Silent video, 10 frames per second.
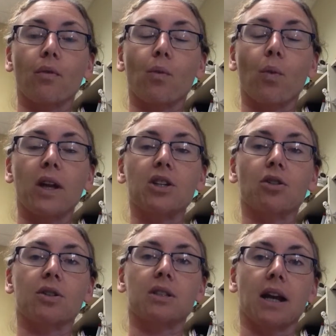when
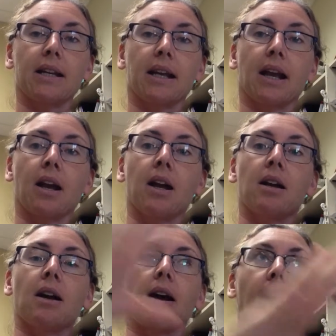you're citing
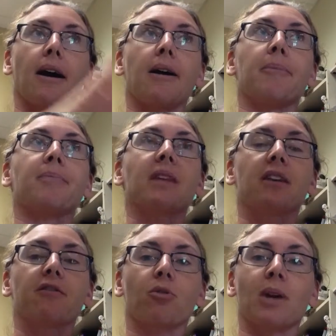
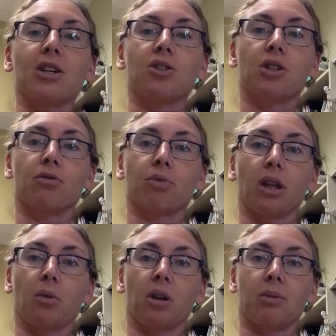information, you
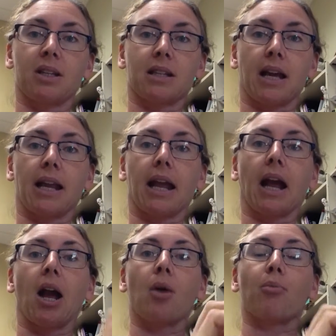really want to be
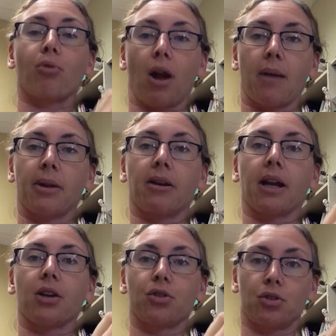citing
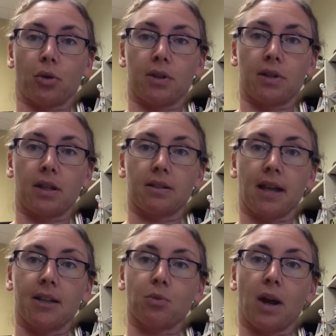primary sources.
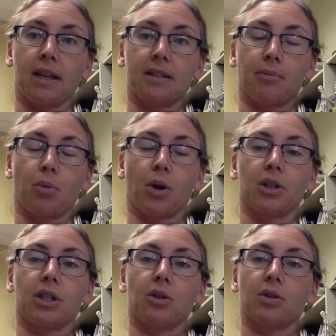That's why it's
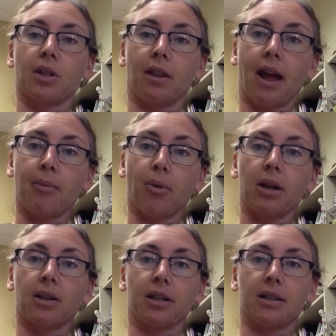important to use the
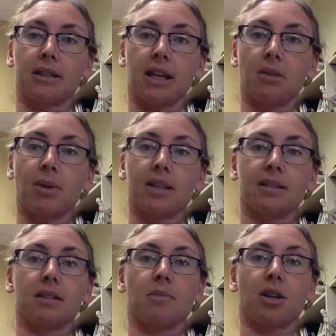library, look at the
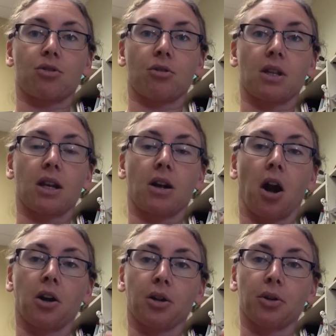databases, make sure that an
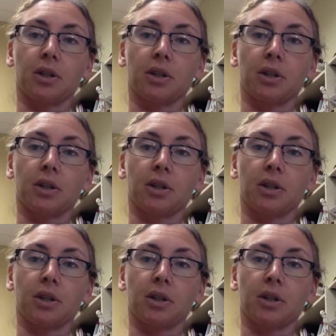article